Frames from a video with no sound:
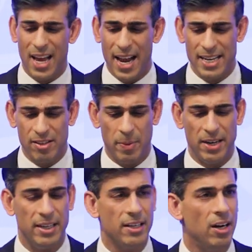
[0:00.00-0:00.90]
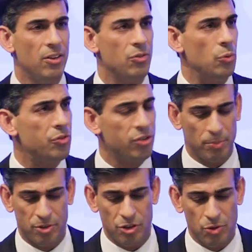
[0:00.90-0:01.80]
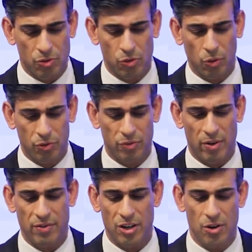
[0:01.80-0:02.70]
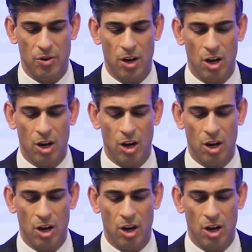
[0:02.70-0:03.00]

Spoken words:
any spending cuts or substitute source of revenue